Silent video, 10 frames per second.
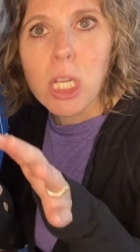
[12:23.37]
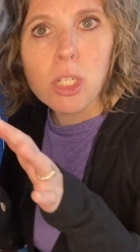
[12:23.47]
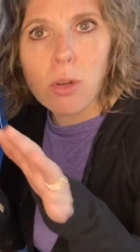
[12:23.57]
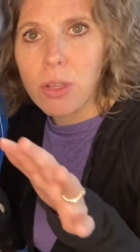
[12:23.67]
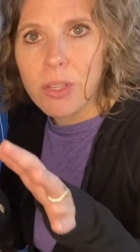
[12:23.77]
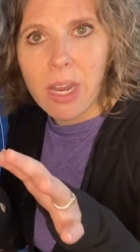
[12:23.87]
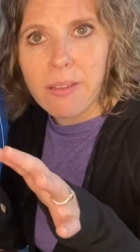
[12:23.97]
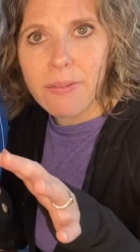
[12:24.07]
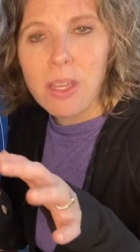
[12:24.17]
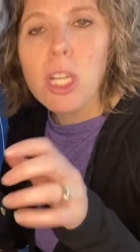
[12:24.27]
don't use a
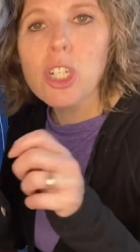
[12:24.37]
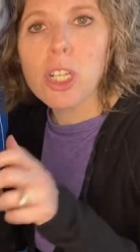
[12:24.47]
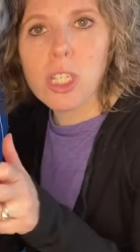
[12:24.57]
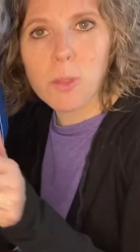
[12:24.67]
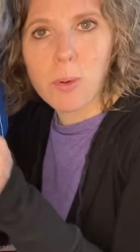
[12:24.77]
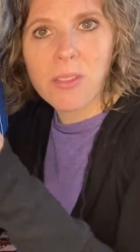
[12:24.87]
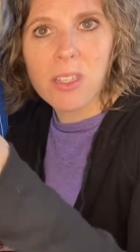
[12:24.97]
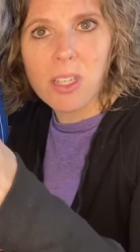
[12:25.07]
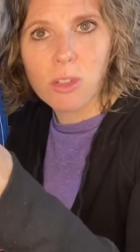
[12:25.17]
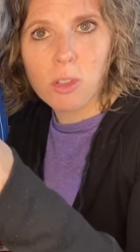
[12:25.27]
knife. Just spread the
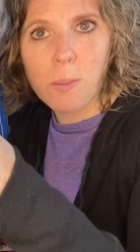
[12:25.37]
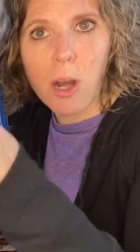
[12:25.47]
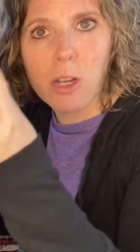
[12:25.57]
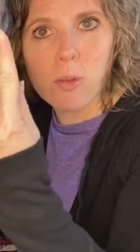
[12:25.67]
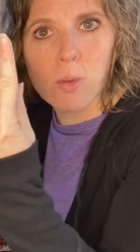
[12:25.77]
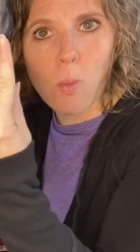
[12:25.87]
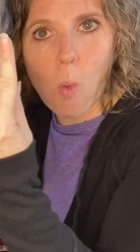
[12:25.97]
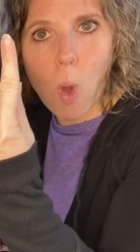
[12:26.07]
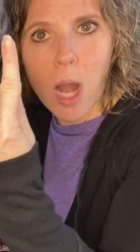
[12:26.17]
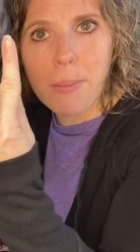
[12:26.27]
scissors apart, use
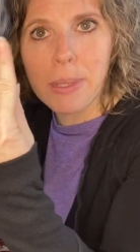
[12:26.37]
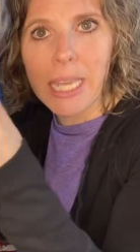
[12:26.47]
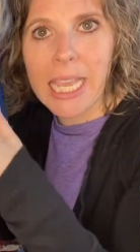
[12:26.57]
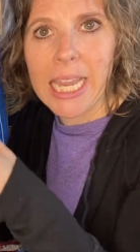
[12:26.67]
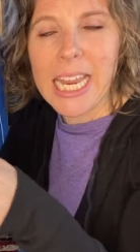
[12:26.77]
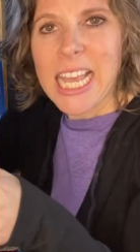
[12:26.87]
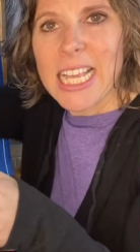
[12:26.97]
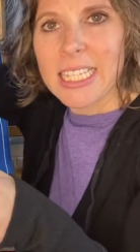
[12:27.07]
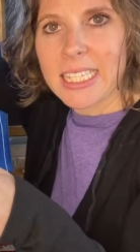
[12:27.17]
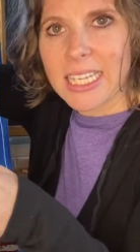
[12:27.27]
one blade,
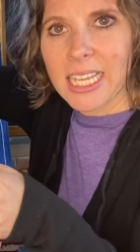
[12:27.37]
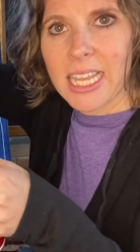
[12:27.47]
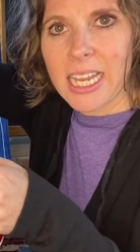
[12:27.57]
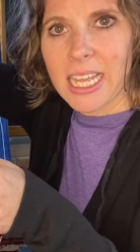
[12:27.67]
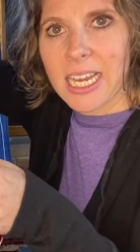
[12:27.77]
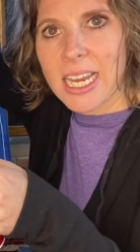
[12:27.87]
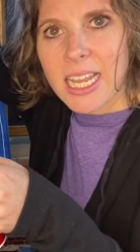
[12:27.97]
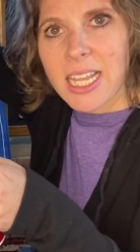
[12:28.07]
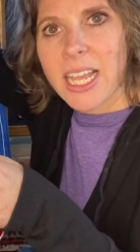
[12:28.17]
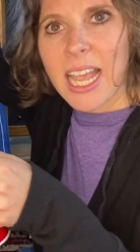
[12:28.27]
stick it in,
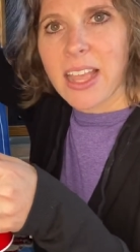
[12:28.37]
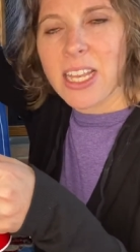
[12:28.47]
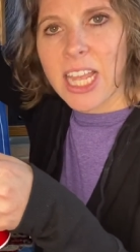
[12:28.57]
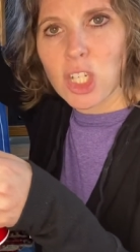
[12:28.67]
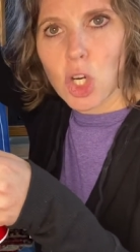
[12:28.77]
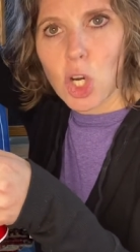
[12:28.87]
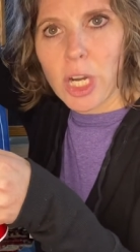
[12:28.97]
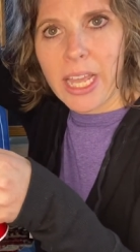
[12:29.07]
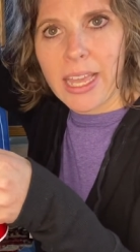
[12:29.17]
and then turn it.